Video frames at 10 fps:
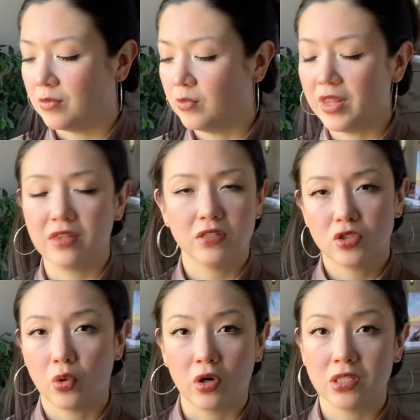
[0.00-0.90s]
with
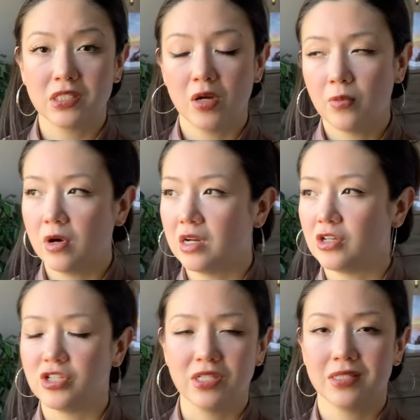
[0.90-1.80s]
towards someone,
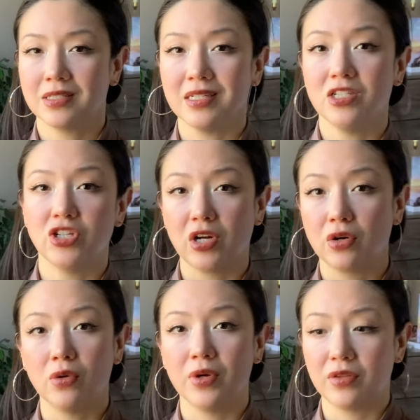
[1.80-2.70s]
or just in
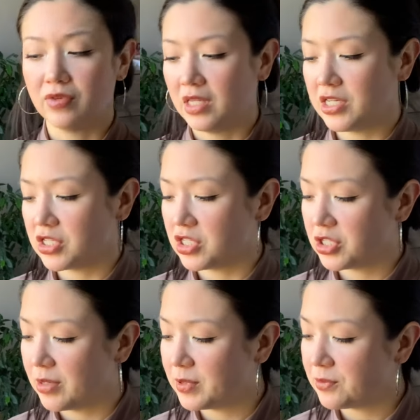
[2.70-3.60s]
general with
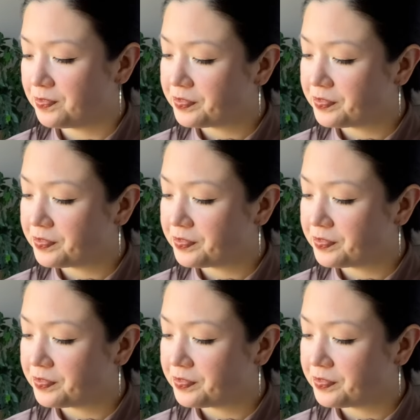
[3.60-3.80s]
relationships.